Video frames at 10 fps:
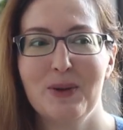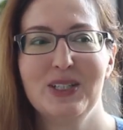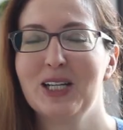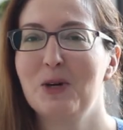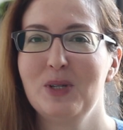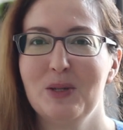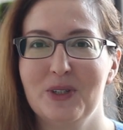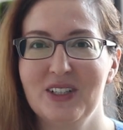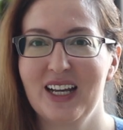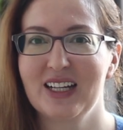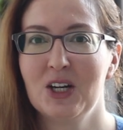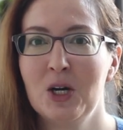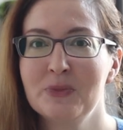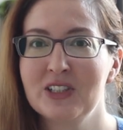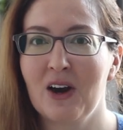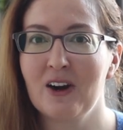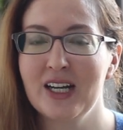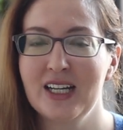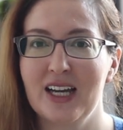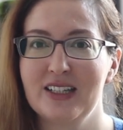I would tell people like, oh, I'm
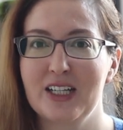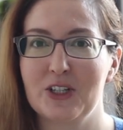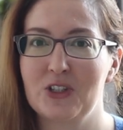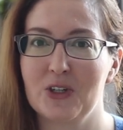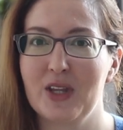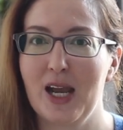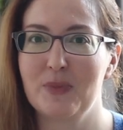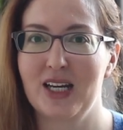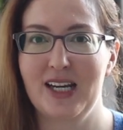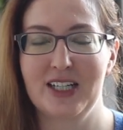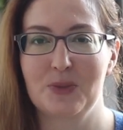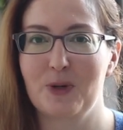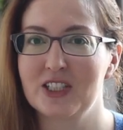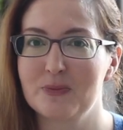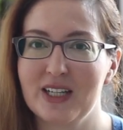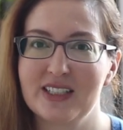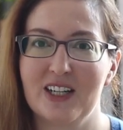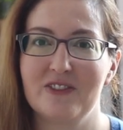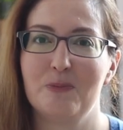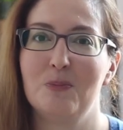sorry. I'd like assure them that I express
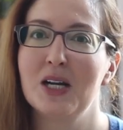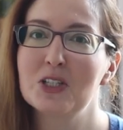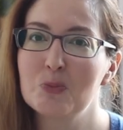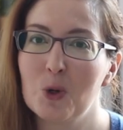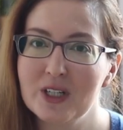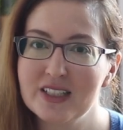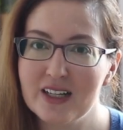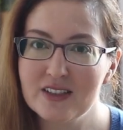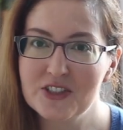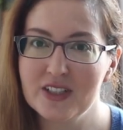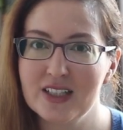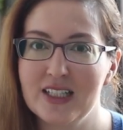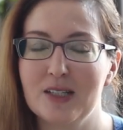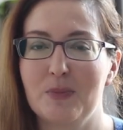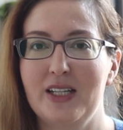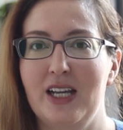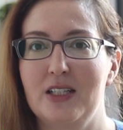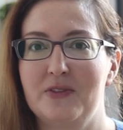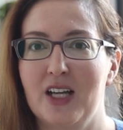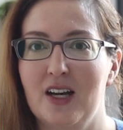myself much more intelligently in my
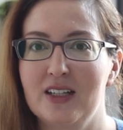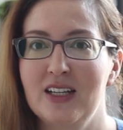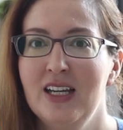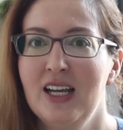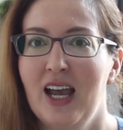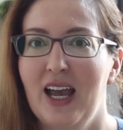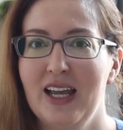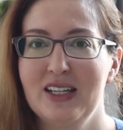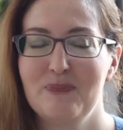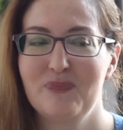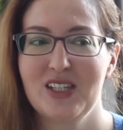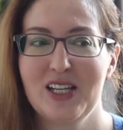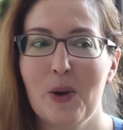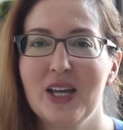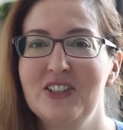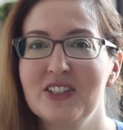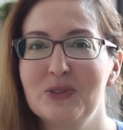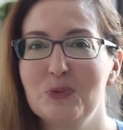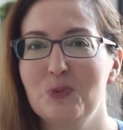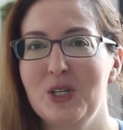native tongue. And you know, it's just
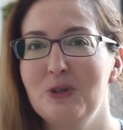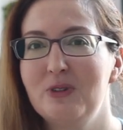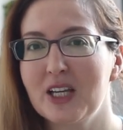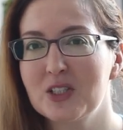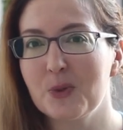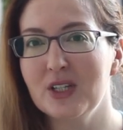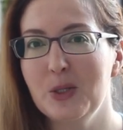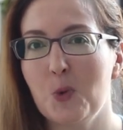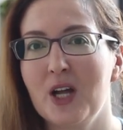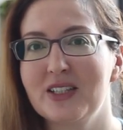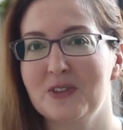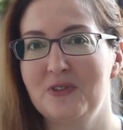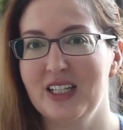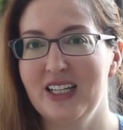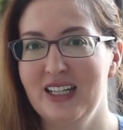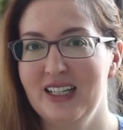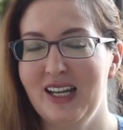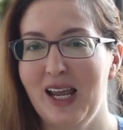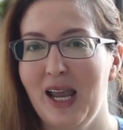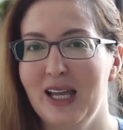when you desperately want to fit
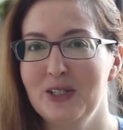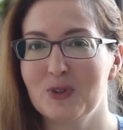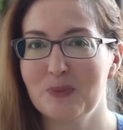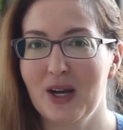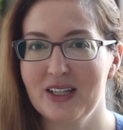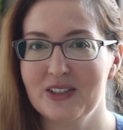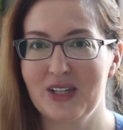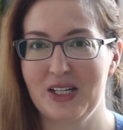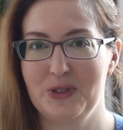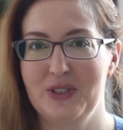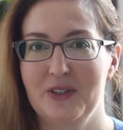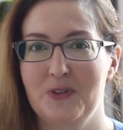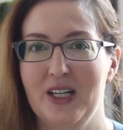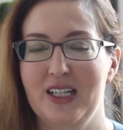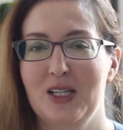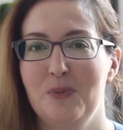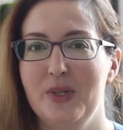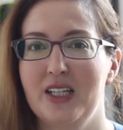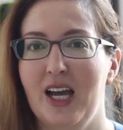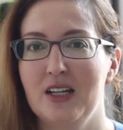in, any reminder that you're different can
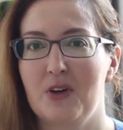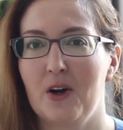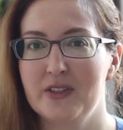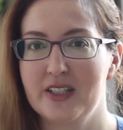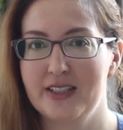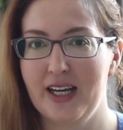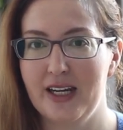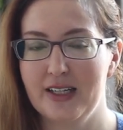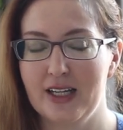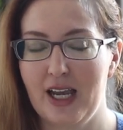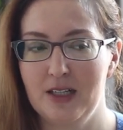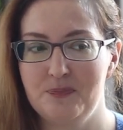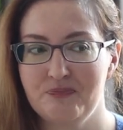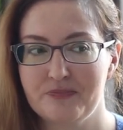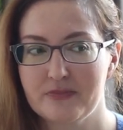be kind of hard to take. And